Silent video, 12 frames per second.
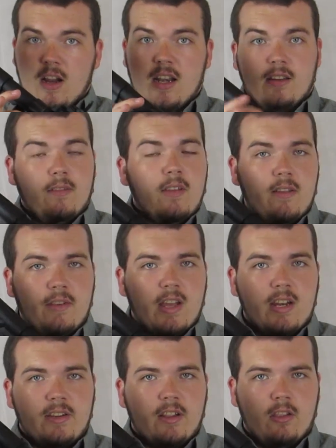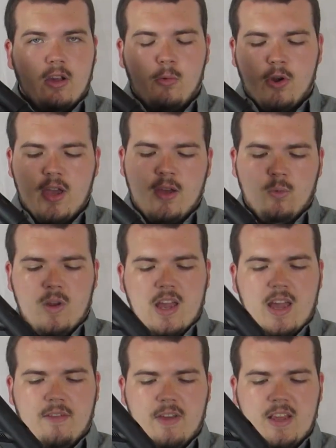not even getting to the lower yet, we
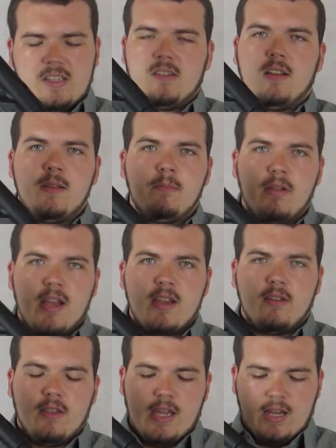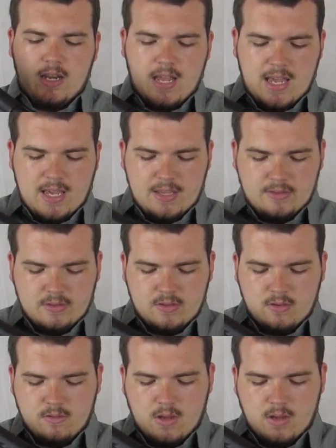have a sling plate that has